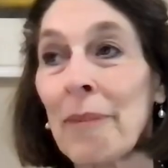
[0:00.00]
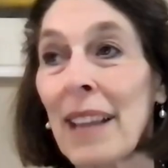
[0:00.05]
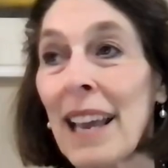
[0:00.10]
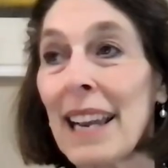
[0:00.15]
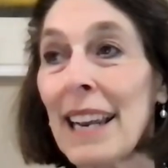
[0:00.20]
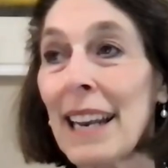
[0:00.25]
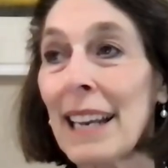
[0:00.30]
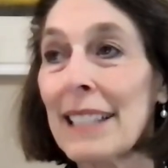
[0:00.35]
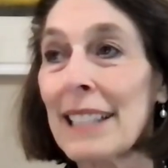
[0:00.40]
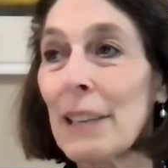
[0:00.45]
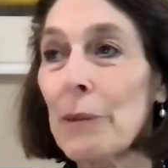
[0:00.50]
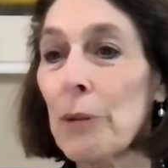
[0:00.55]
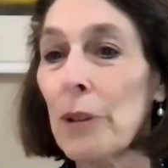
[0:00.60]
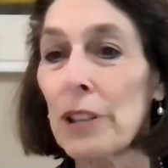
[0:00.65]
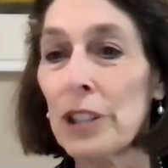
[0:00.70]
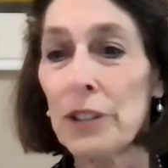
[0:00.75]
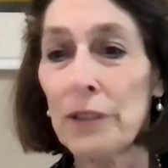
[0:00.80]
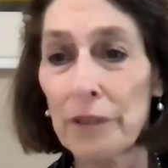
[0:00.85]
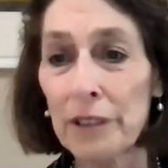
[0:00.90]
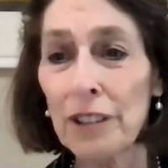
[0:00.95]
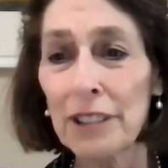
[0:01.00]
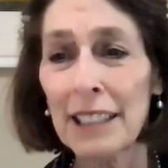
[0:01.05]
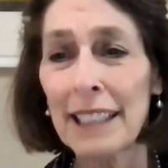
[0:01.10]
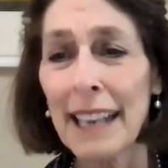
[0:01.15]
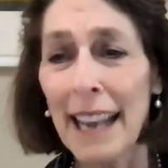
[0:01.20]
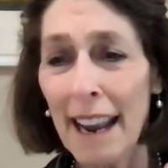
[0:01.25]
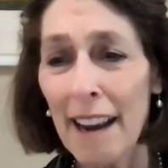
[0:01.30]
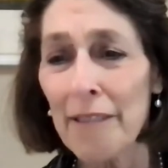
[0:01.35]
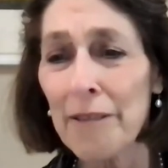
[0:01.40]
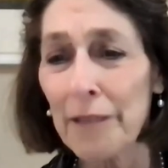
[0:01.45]
And I said, well, you've looked
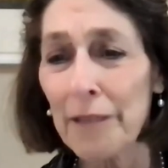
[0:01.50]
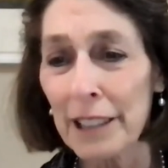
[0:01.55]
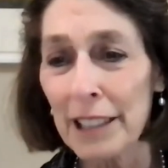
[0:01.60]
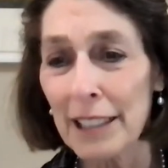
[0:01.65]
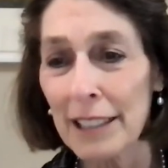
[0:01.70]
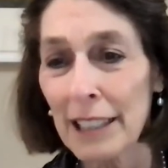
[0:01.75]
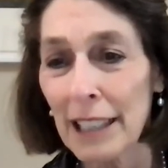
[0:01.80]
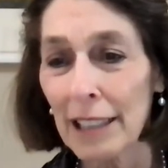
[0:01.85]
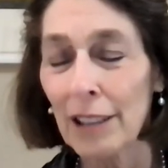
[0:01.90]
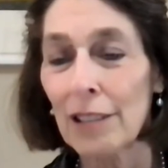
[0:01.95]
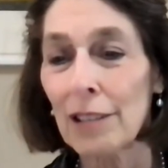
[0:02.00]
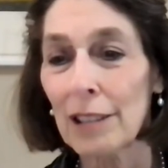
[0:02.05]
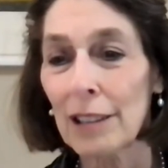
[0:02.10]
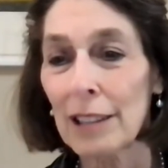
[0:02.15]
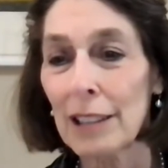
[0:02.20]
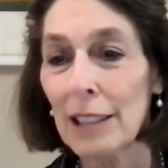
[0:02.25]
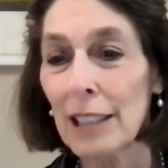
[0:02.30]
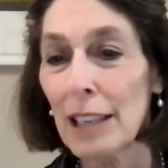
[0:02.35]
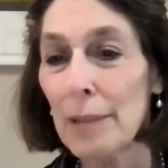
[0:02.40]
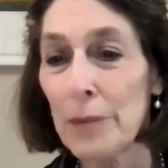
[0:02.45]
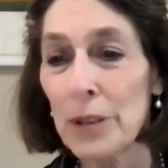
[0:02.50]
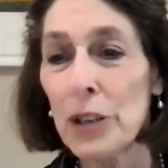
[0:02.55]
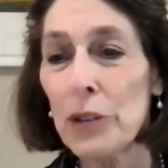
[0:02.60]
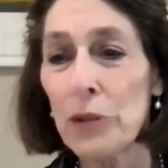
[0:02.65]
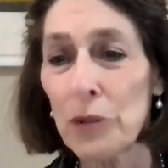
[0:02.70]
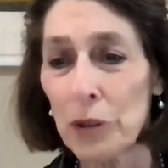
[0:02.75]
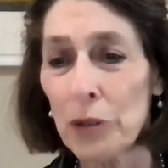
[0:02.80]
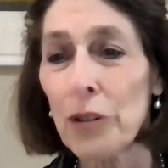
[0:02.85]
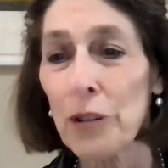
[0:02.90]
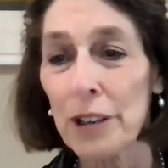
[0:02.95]
at every single
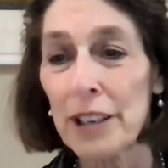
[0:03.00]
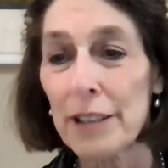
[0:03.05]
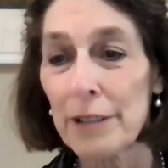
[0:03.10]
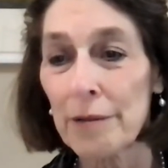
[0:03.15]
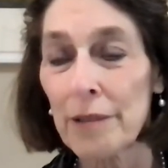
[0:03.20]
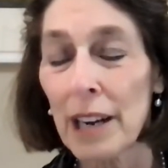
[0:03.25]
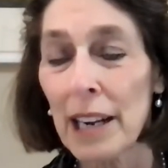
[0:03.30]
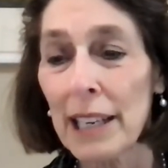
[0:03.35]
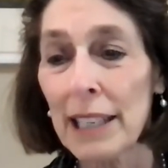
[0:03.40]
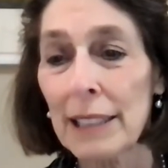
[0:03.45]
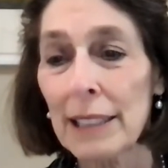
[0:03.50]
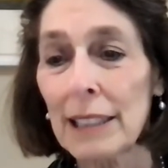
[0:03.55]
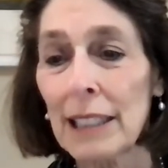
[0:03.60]
immune organ, right?